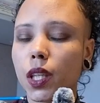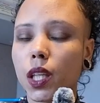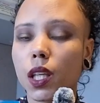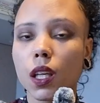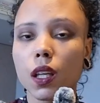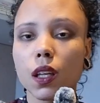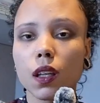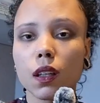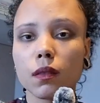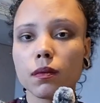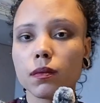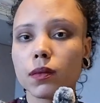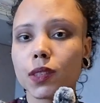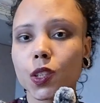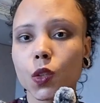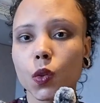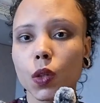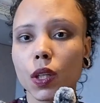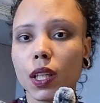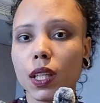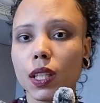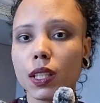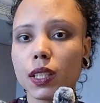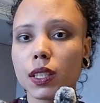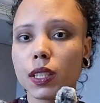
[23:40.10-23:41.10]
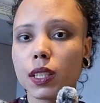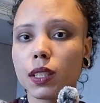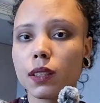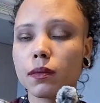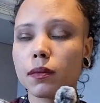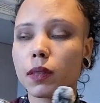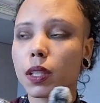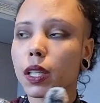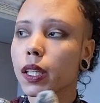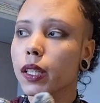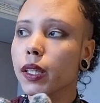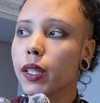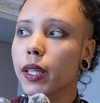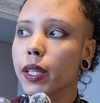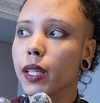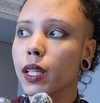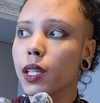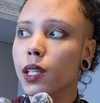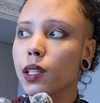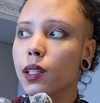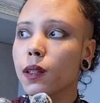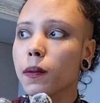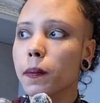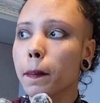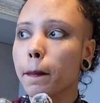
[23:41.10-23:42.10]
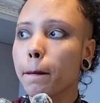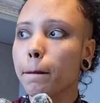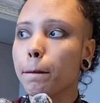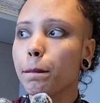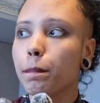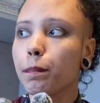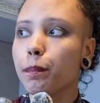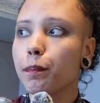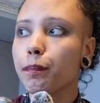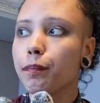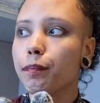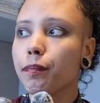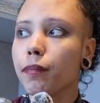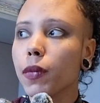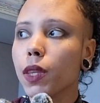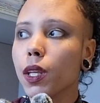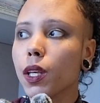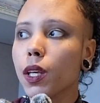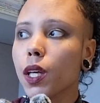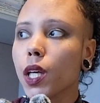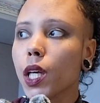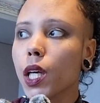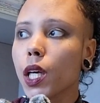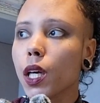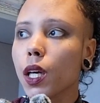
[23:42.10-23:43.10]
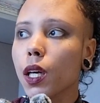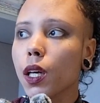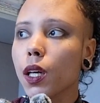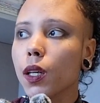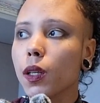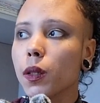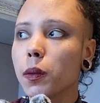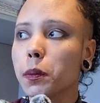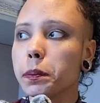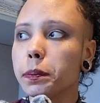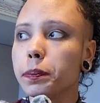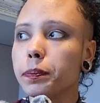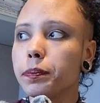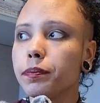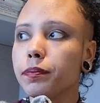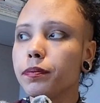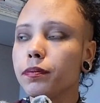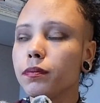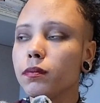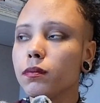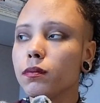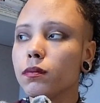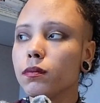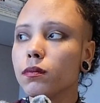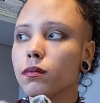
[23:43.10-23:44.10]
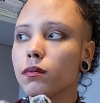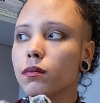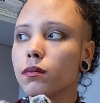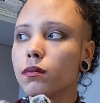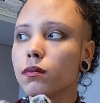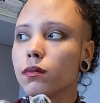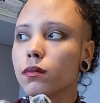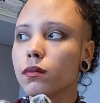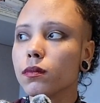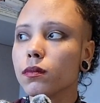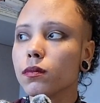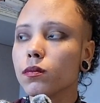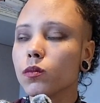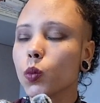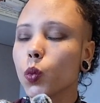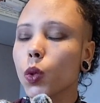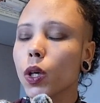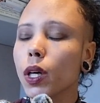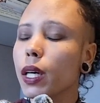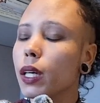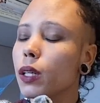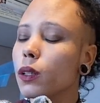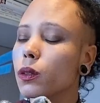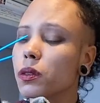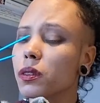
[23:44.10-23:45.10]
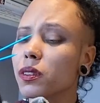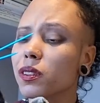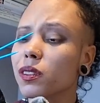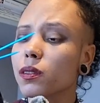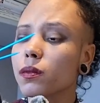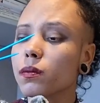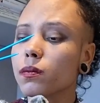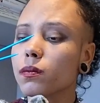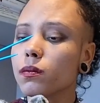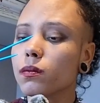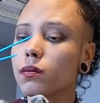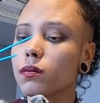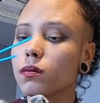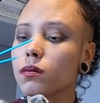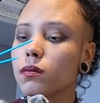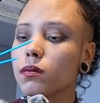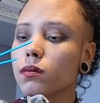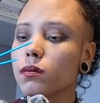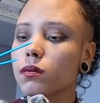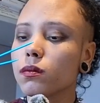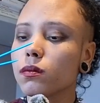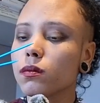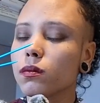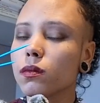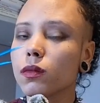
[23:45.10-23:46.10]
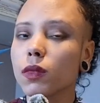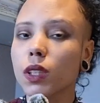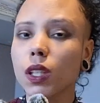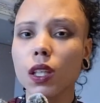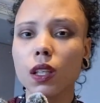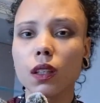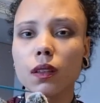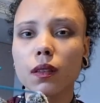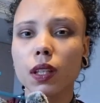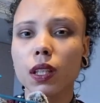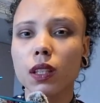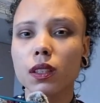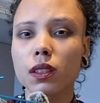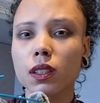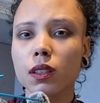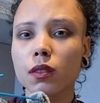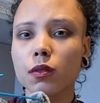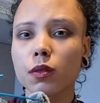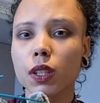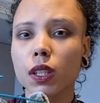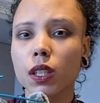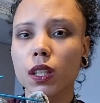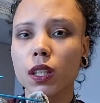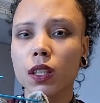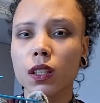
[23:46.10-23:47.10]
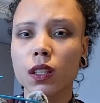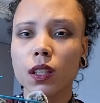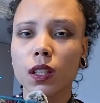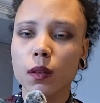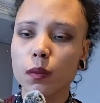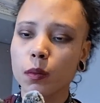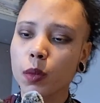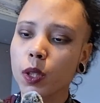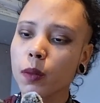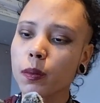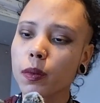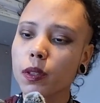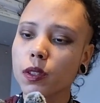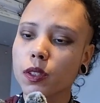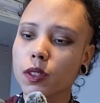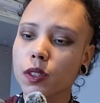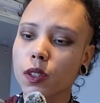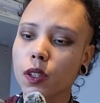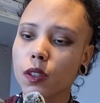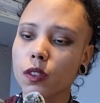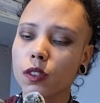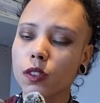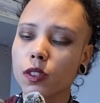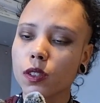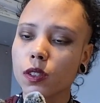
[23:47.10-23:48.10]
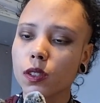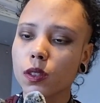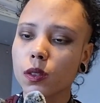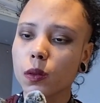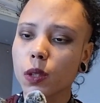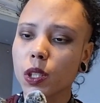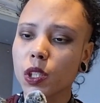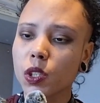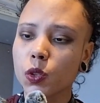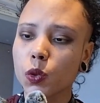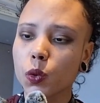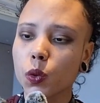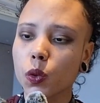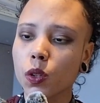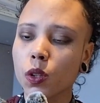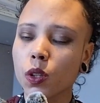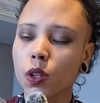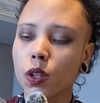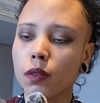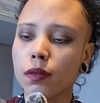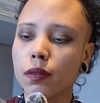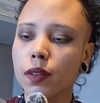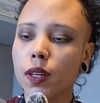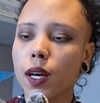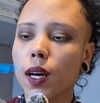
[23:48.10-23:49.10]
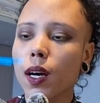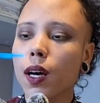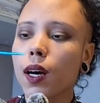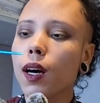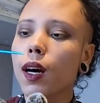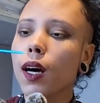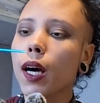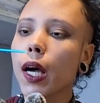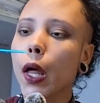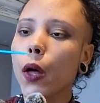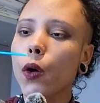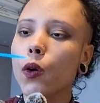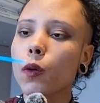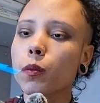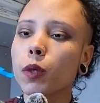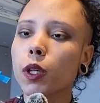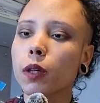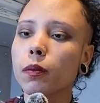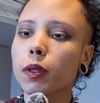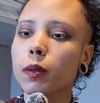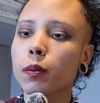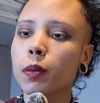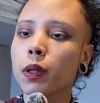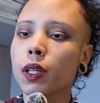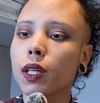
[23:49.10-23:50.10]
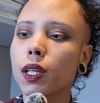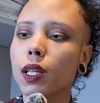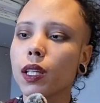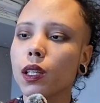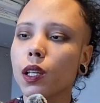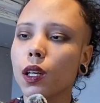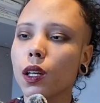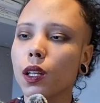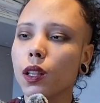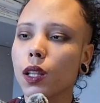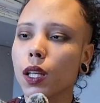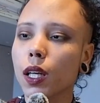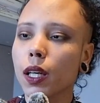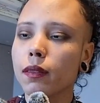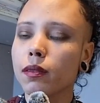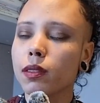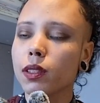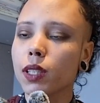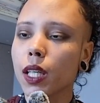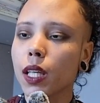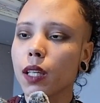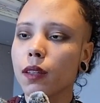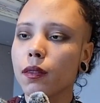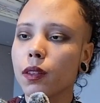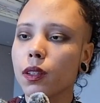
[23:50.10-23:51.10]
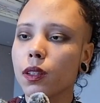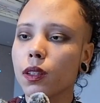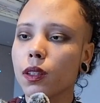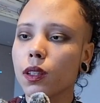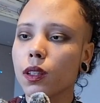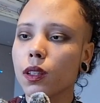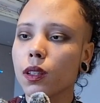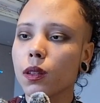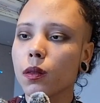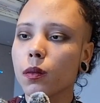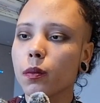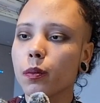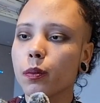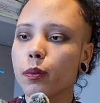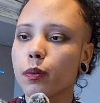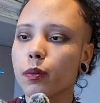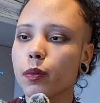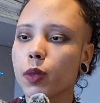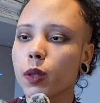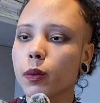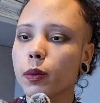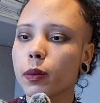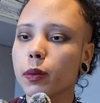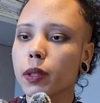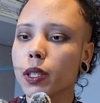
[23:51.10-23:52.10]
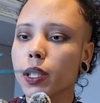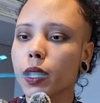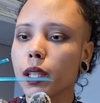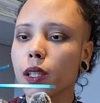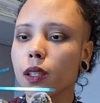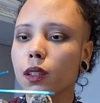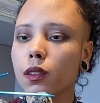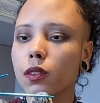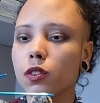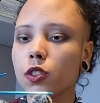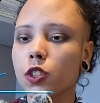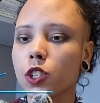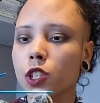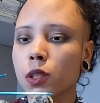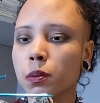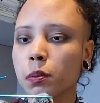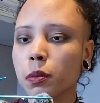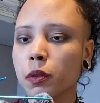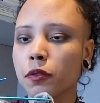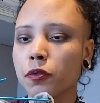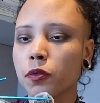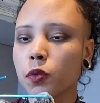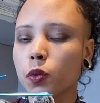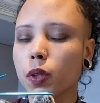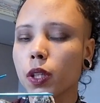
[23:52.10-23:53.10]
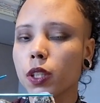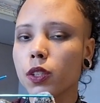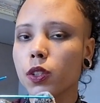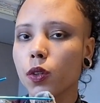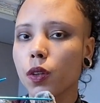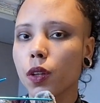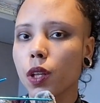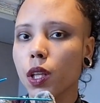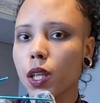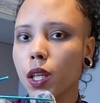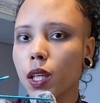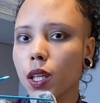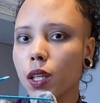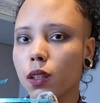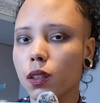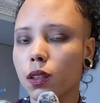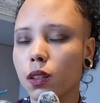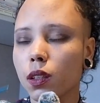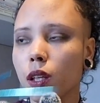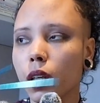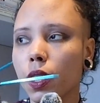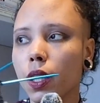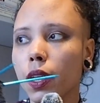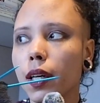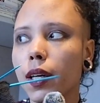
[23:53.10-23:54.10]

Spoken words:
Yeah, it's quite easy. I like it. Um, what else? Yeah, that's it really. I'm probably just going to do a short cuff. I'll probably put in a lifesaver, probably just before I do the heel.